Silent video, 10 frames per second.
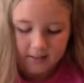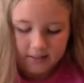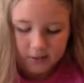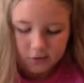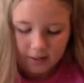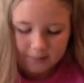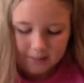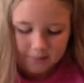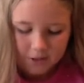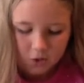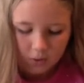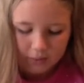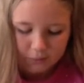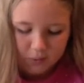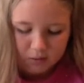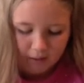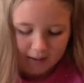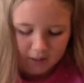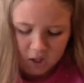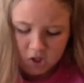He crept up to the door and through a
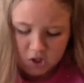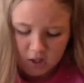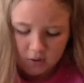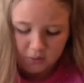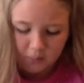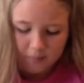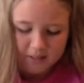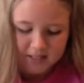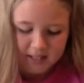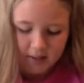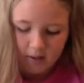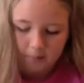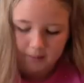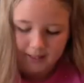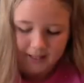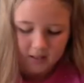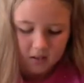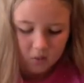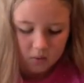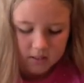crack saw an old woman sitting at a plain
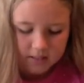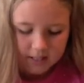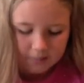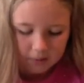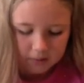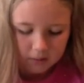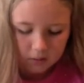wooden table.